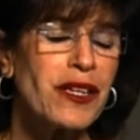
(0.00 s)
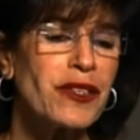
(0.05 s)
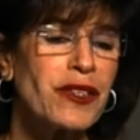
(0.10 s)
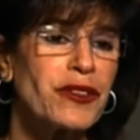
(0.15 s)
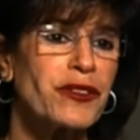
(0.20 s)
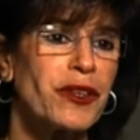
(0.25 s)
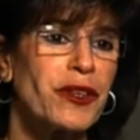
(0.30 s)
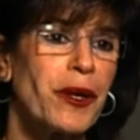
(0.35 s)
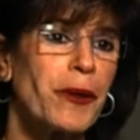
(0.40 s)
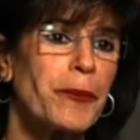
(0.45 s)

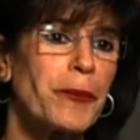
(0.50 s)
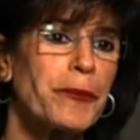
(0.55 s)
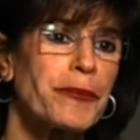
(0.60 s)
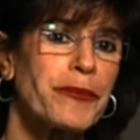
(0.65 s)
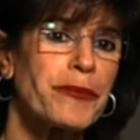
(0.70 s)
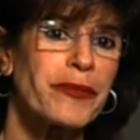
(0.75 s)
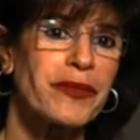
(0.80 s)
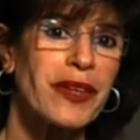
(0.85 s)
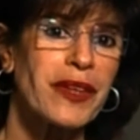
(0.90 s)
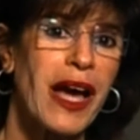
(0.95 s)
So
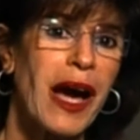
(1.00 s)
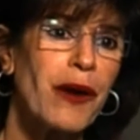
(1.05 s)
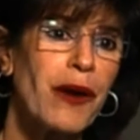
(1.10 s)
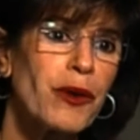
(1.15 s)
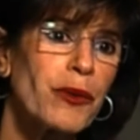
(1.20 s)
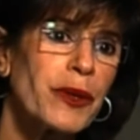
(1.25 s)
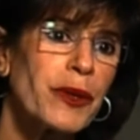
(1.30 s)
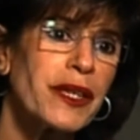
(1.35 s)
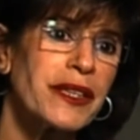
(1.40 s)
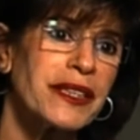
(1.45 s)
how
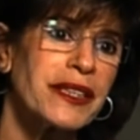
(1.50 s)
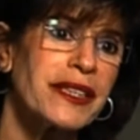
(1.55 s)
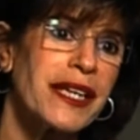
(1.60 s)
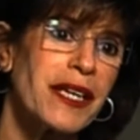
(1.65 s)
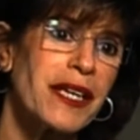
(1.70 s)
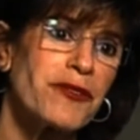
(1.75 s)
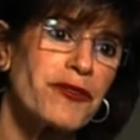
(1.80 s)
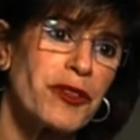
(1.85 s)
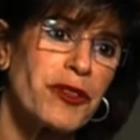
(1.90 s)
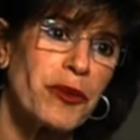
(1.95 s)
are we going to
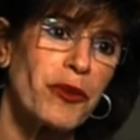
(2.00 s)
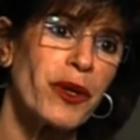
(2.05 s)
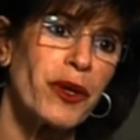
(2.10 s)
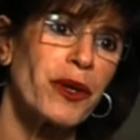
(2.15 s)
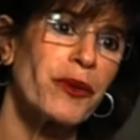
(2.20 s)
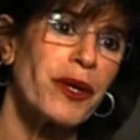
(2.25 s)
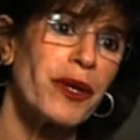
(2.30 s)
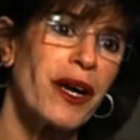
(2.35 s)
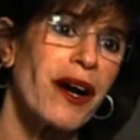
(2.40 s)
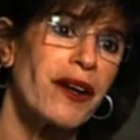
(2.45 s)
get from where
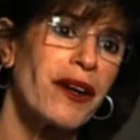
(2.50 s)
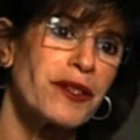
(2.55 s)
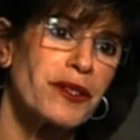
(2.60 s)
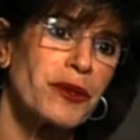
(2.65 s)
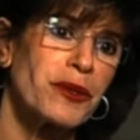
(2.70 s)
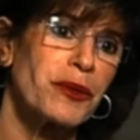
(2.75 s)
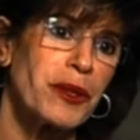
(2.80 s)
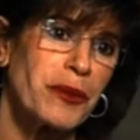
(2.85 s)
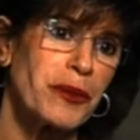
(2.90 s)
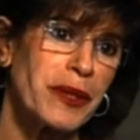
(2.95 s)
we are
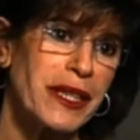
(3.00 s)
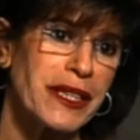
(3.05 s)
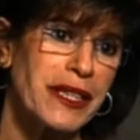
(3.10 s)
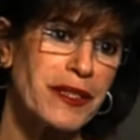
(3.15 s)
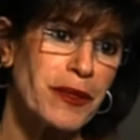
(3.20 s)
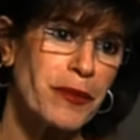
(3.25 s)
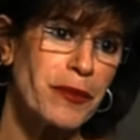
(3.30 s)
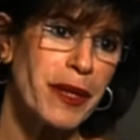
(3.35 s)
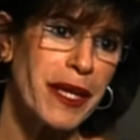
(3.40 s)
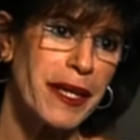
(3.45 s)
to where we need
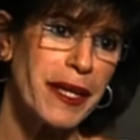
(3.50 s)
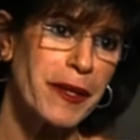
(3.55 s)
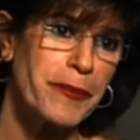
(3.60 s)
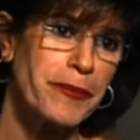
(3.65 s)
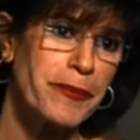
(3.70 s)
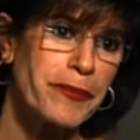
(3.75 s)
to be?